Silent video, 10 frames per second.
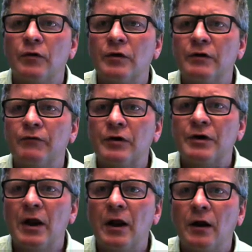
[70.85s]
for the
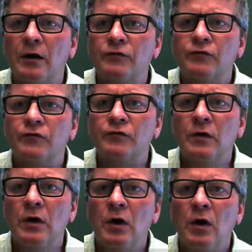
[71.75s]
different
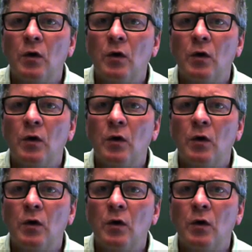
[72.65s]
tasks.